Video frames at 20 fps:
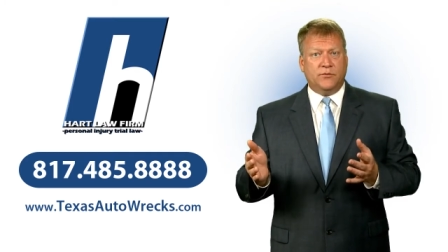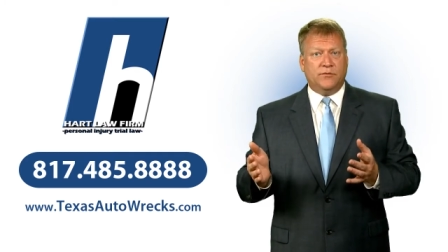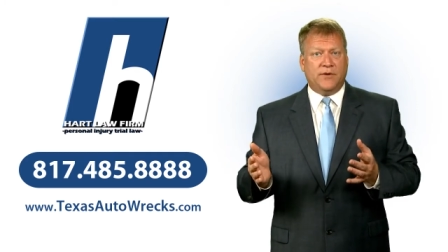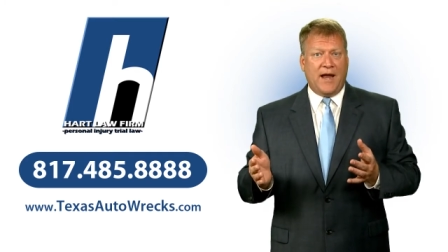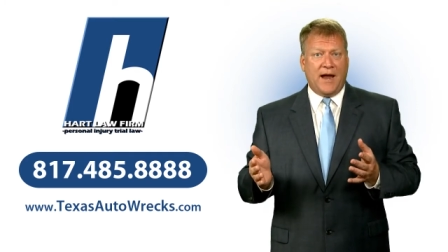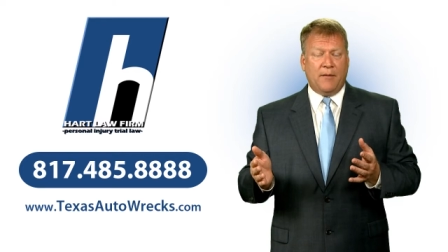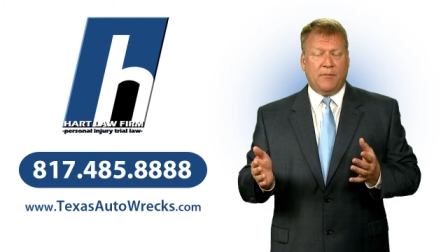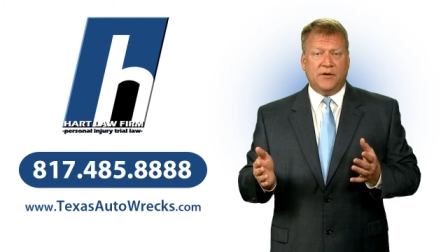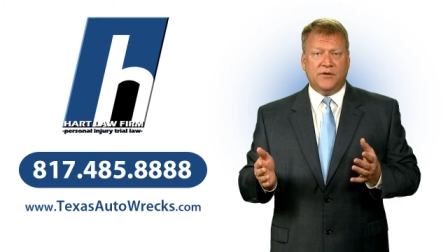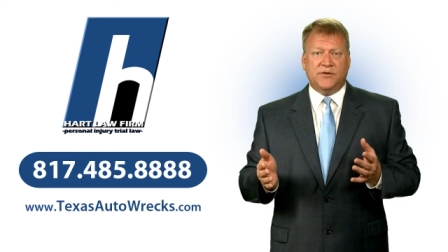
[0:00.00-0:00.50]

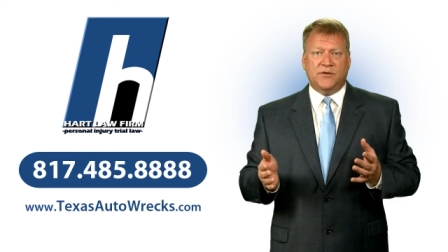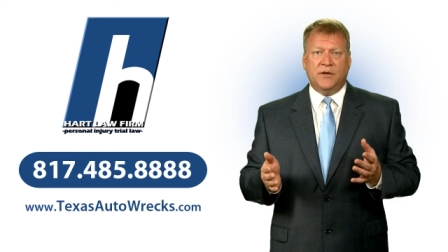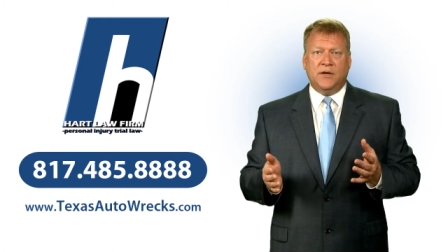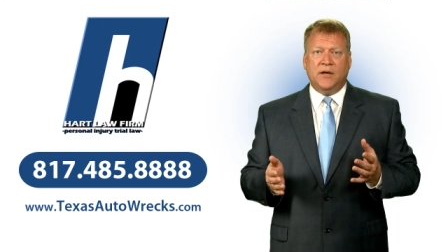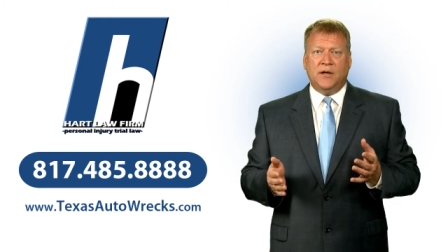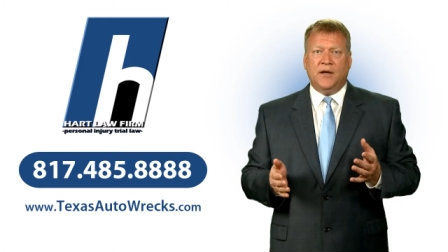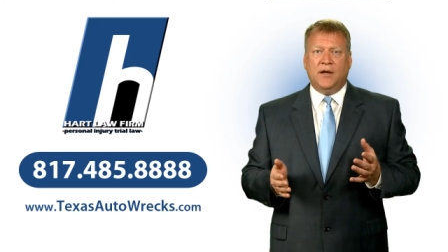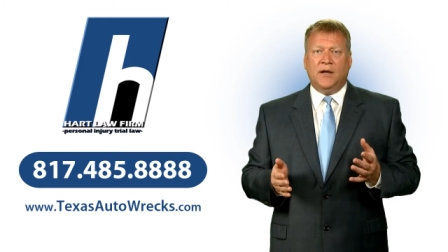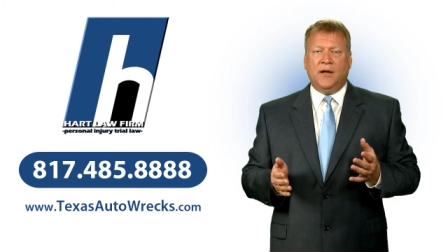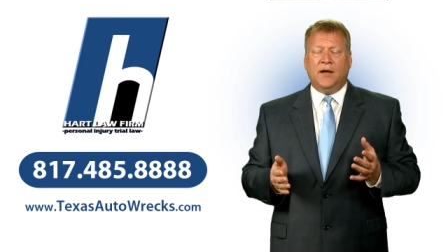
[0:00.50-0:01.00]
damage,
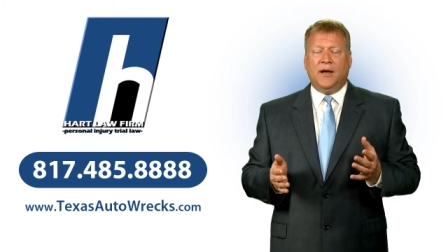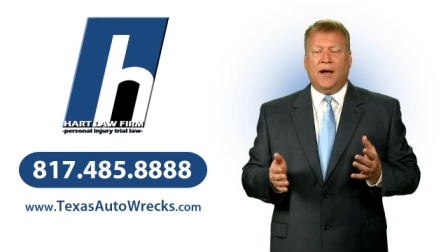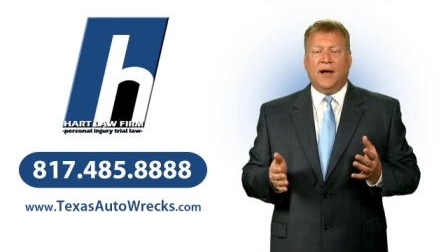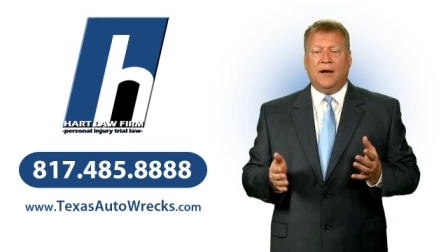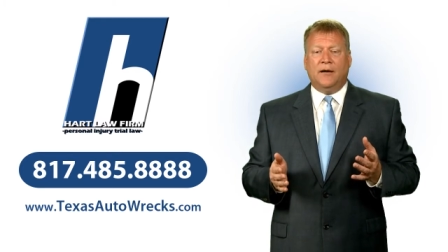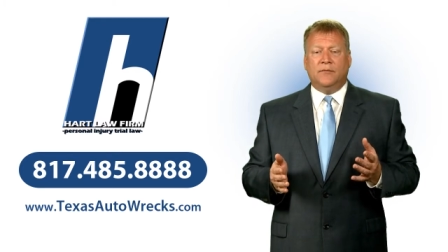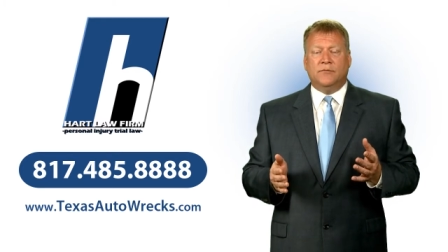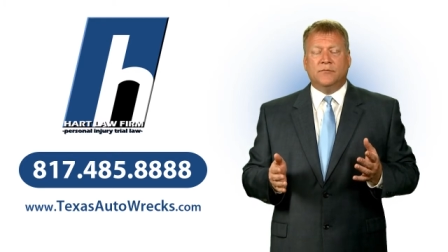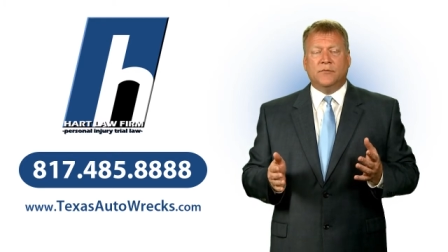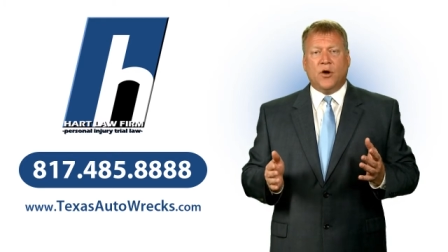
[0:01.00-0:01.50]

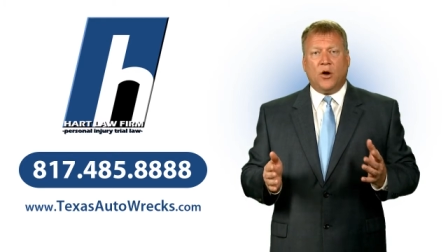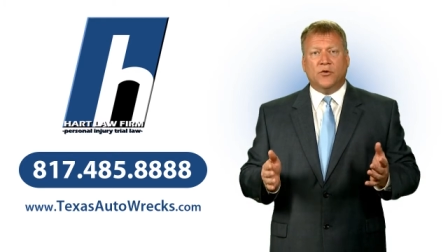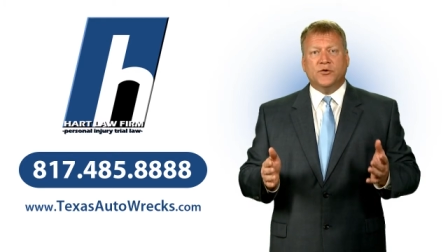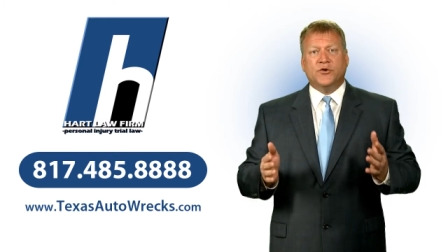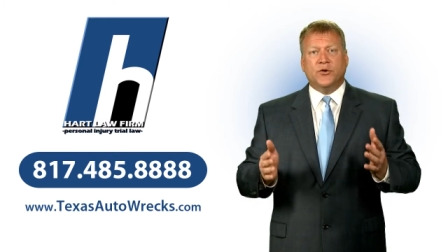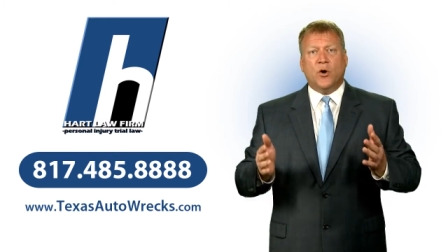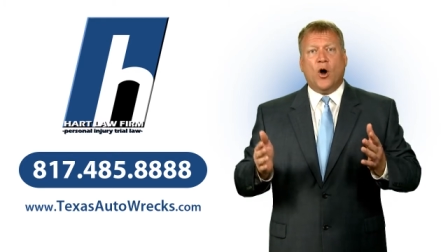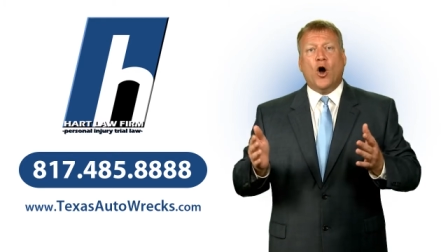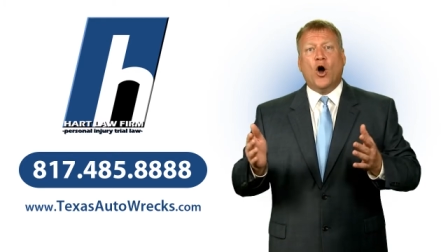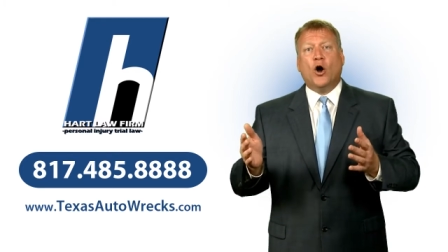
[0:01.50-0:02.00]
cause
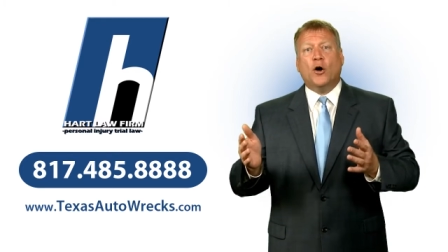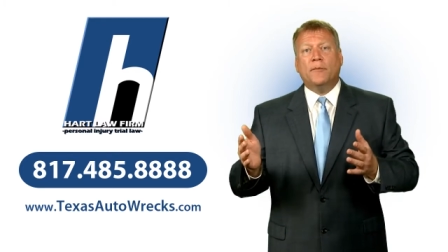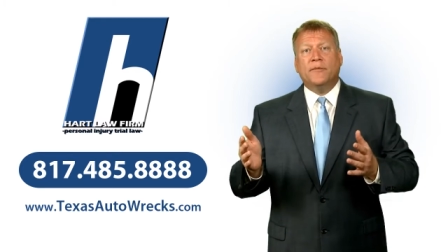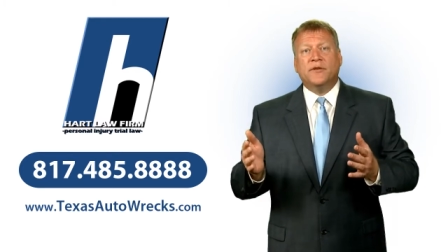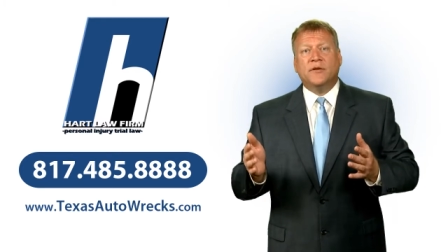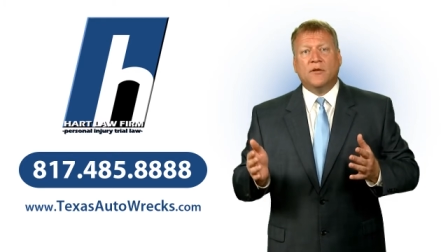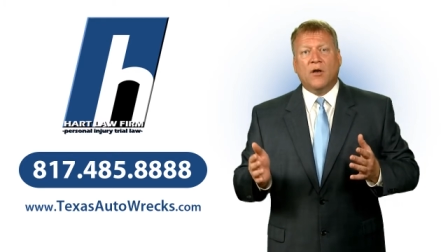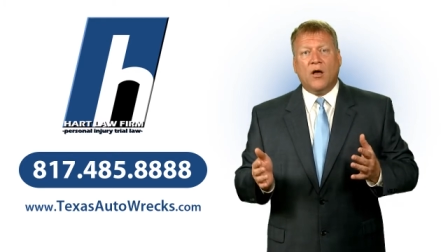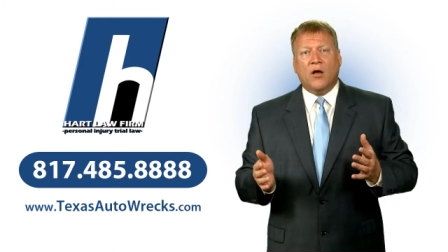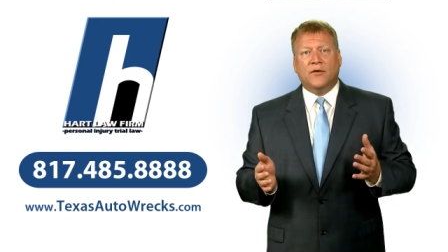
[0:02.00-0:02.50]
you
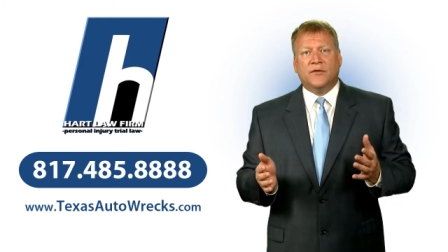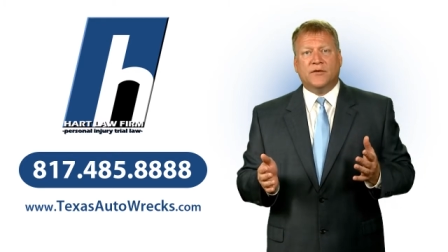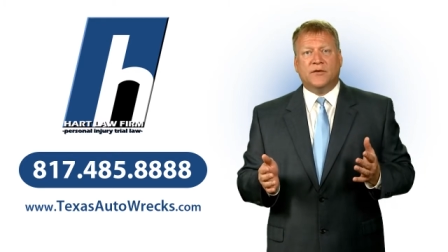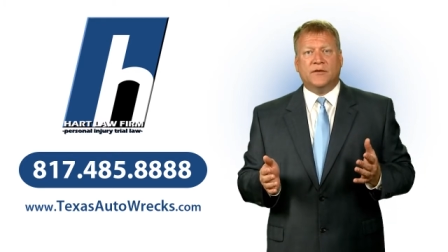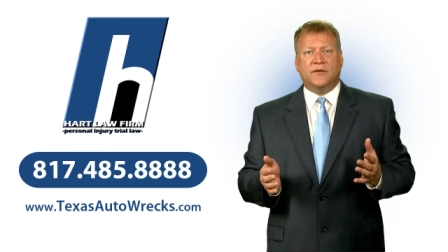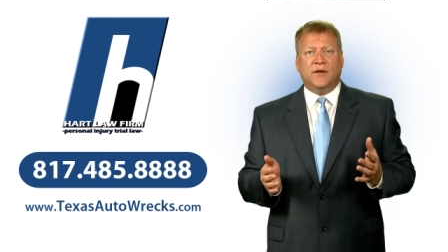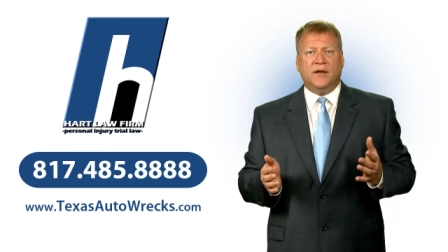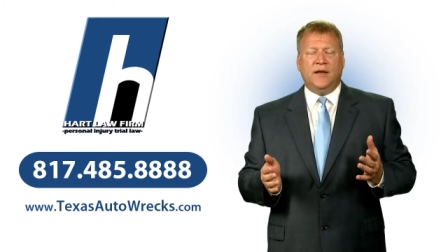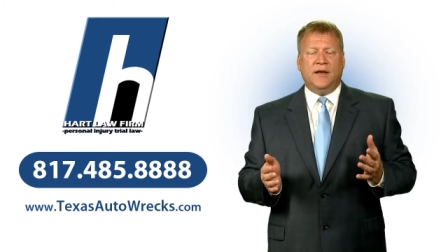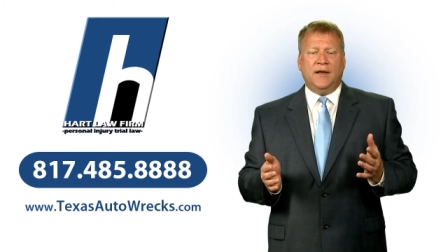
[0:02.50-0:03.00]
harms and
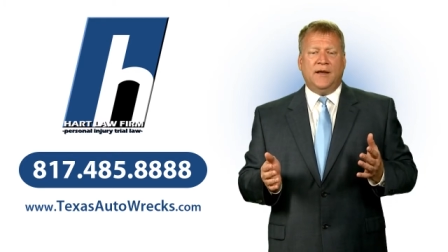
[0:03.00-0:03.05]
losses.